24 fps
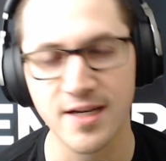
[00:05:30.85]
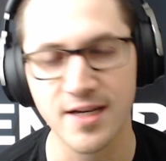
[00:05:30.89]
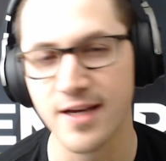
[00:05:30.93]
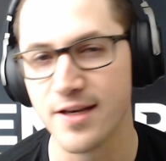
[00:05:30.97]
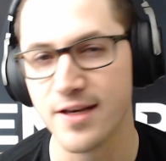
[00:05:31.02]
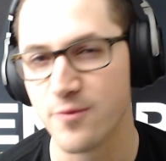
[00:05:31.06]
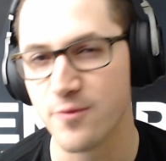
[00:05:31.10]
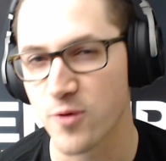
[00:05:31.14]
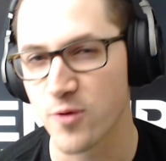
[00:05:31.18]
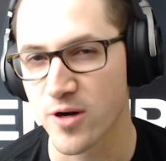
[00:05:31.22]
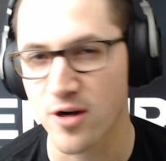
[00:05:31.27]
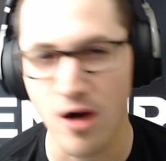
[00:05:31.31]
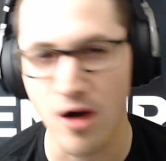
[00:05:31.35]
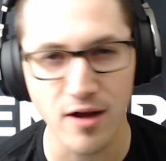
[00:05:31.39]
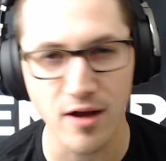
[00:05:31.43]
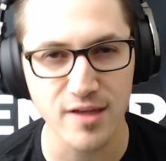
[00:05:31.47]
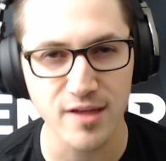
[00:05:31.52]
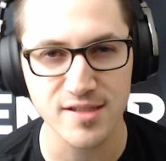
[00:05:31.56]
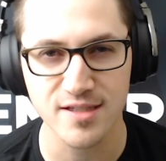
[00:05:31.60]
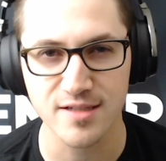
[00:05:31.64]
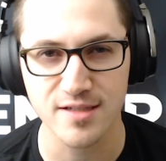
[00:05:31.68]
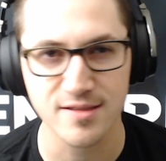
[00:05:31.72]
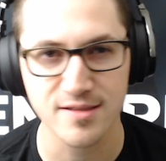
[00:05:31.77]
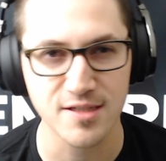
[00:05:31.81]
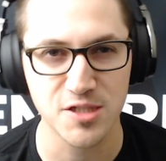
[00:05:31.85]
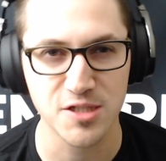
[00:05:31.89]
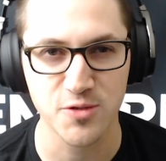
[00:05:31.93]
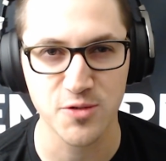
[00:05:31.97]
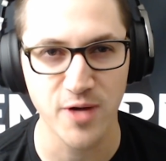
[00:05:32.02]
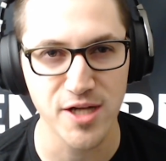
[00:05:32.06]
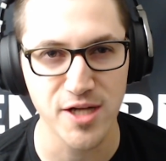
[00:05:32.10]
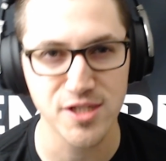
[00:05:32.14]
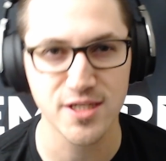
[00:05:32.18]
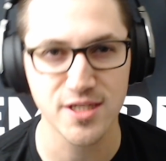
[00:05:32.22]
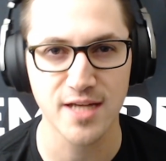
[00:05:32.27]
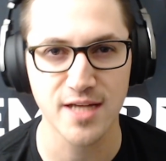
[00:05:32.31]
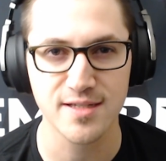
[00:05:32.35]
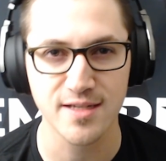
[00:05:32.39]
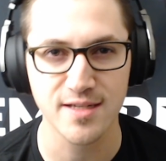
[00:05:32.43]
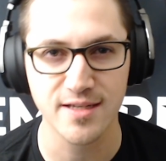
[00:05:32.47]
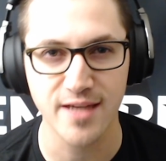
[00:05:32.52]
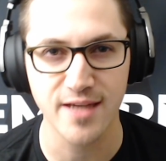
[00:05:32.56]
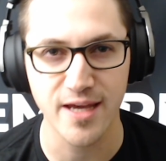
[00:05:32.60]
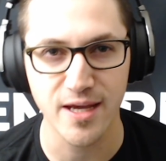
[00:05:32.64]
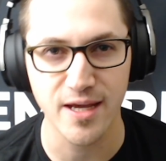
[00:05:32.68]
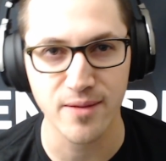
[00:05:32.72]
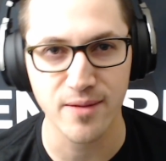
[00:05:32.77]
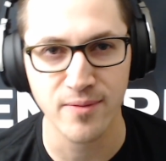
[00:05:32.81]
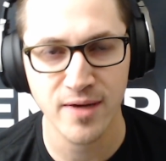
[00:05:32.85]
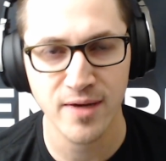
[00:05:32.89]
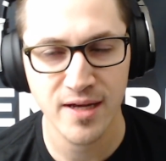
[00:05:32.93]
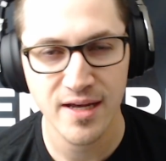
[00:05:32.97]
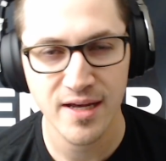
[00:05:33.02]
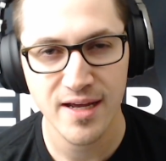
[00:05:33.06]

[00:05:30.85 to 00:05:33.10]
and regardless of the situation that's in game.